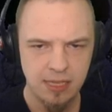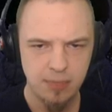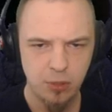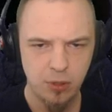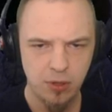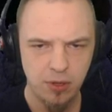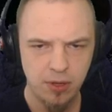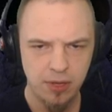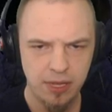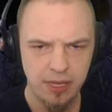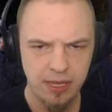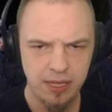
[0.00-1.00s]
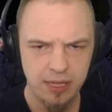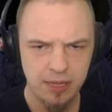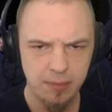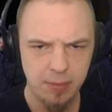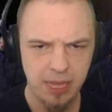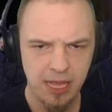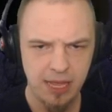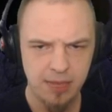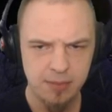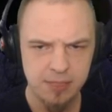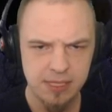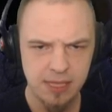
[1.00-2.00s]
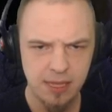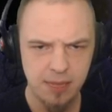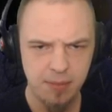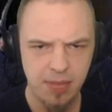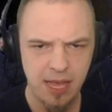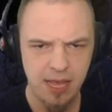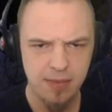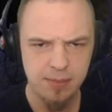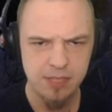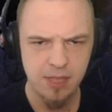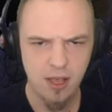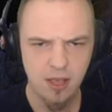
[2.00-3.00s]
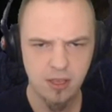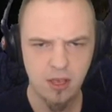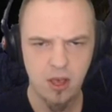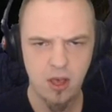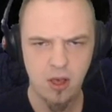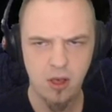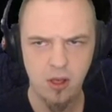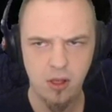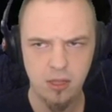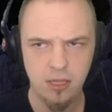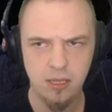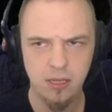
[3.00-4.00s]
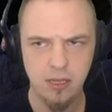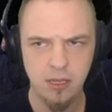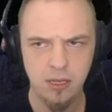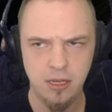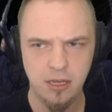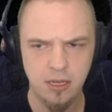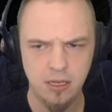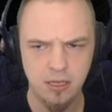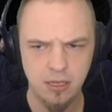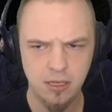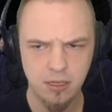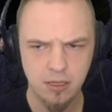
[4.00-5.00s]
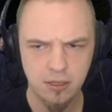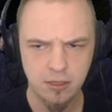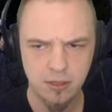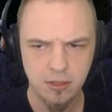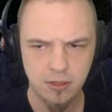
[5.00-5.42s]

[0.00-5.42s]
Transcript: Danny boy, the pipes, the pipes are calling.